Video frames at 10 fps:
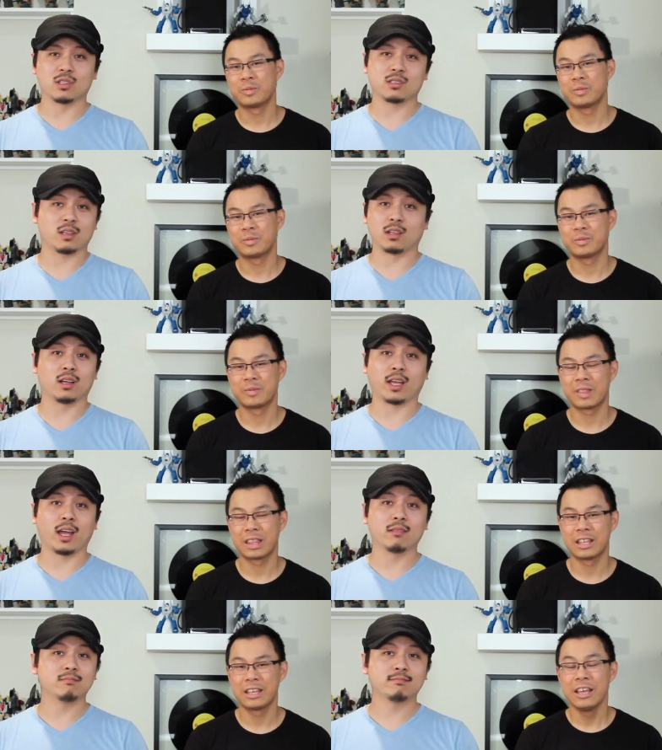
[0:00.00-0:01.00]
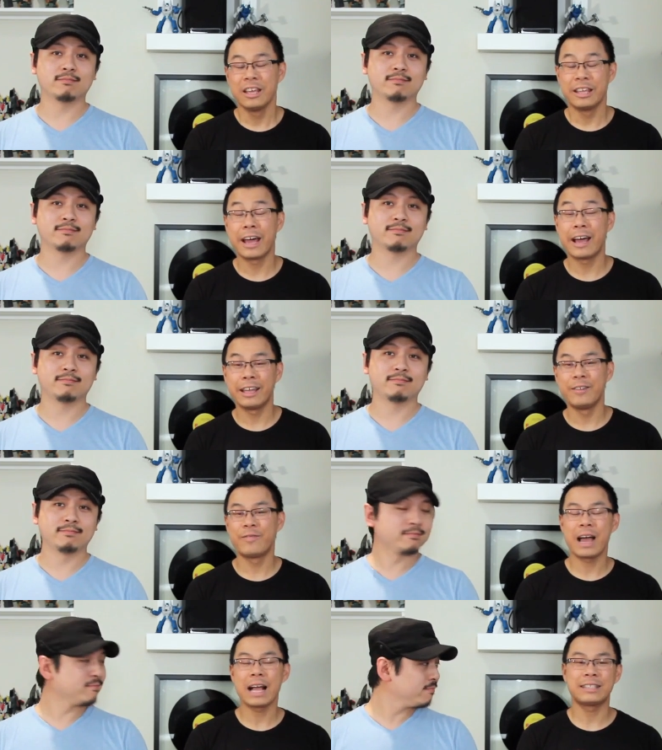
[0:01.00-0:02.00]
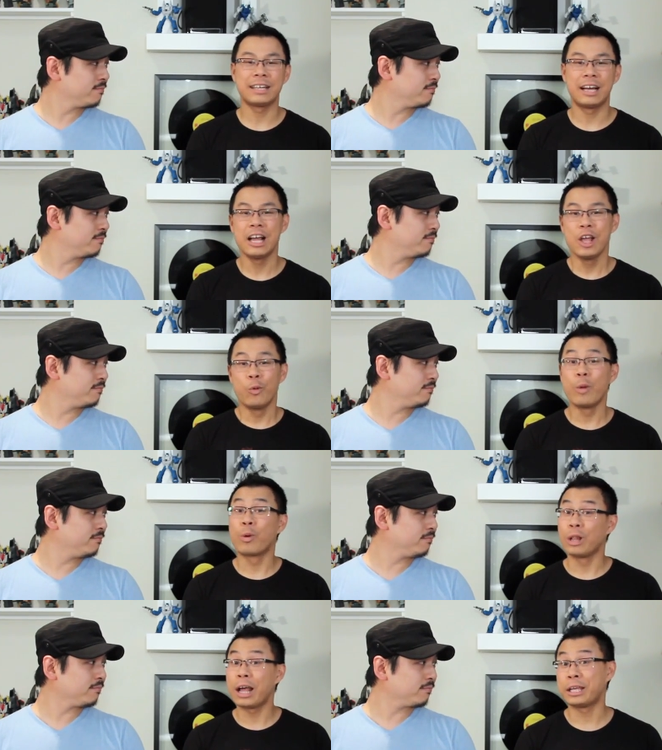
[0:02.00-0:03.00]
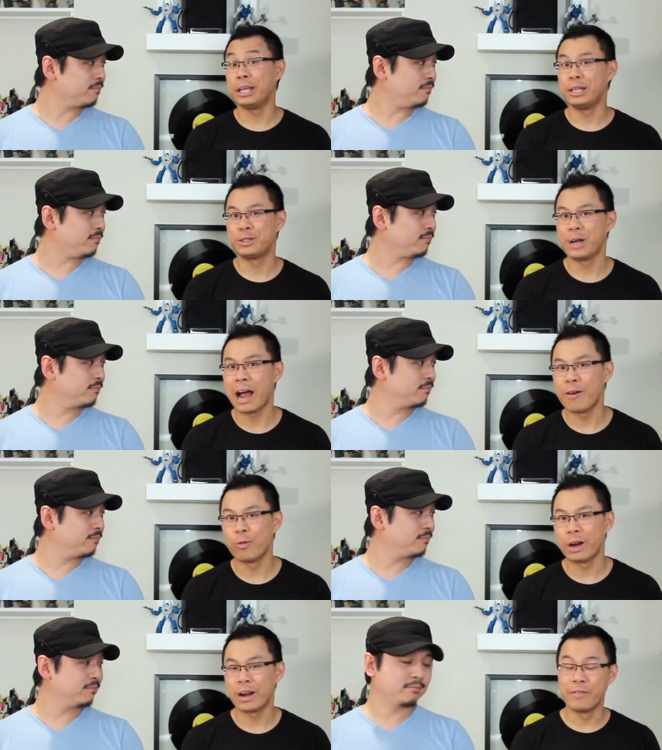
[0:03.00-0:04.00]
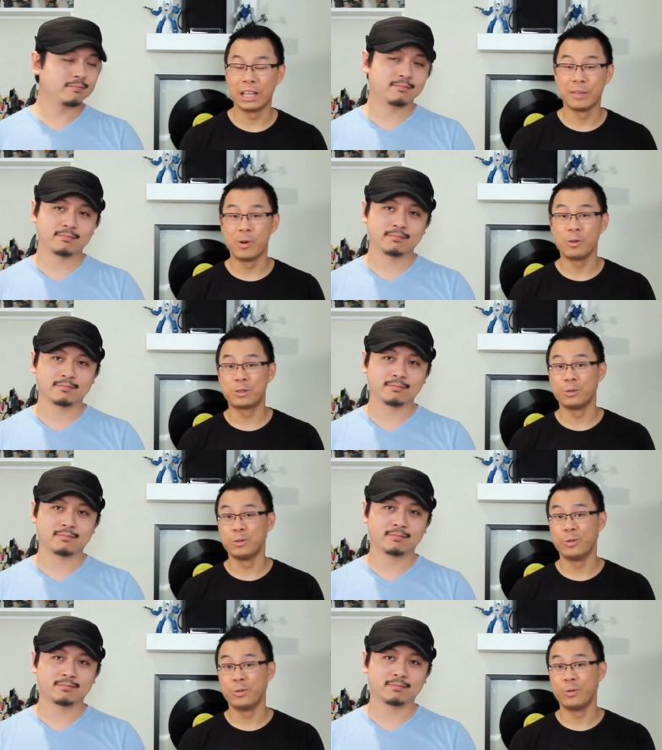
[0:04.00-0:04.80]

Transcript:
Speaker 1: just took a look at it.
Speaker 2: Yeah, in fact, uh, we were lucky to have one available to